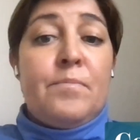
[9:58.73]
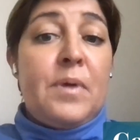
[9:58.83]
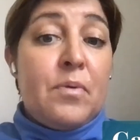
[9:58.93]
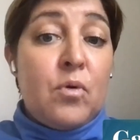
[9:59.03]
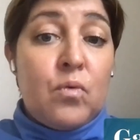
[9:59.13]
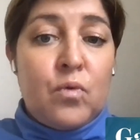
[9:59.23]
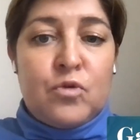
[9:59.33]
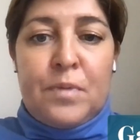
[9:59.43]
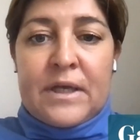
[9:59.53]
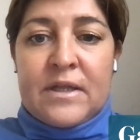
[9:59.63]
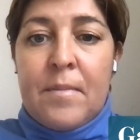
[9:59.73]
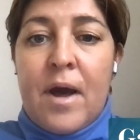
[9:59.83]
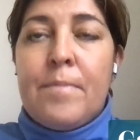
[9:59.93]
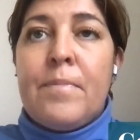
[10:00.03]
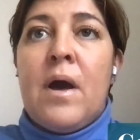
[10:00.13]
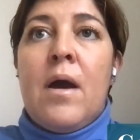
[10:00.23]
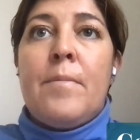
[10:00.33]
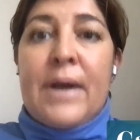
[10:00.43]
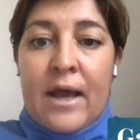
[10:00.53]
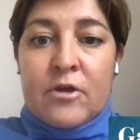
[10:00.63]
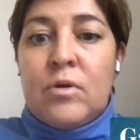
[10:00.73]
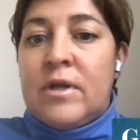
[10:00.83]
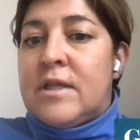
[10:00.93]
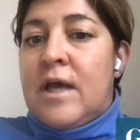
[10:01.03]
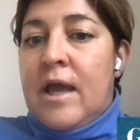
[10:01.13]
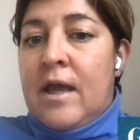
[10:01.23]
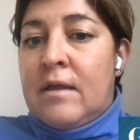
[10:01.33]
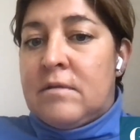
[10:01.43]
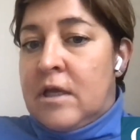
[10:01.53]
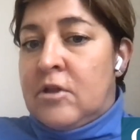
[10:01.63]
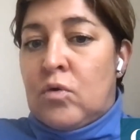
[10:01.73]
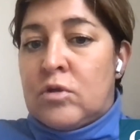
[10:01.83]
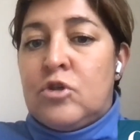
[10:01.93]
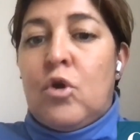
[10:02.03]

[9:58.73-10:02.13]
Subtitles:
people would pick them up, but actually they don't.